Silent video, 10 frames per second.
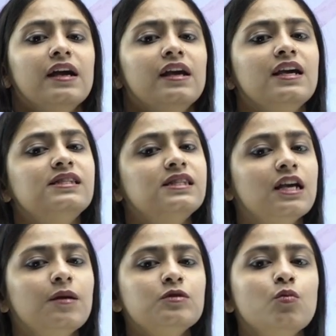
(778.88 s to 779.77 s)
He
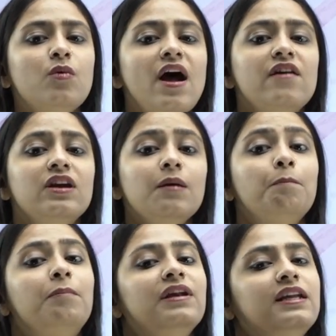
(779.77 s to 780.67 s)
seemed very
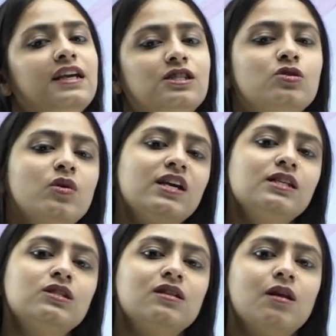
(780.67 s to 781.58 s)
pleased. So
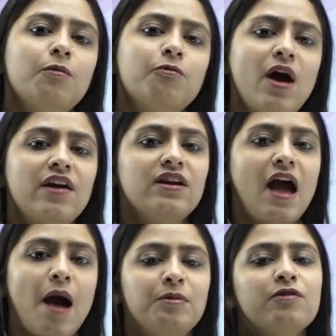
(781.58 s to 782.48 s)
he's very
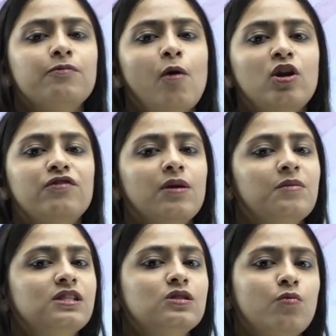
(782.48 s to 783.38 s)
happy.
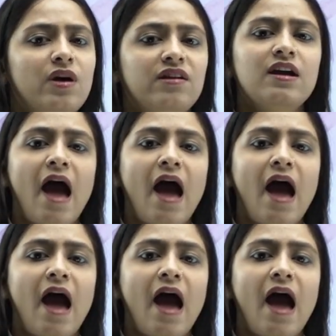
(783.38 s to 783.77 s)
Polyphemus is very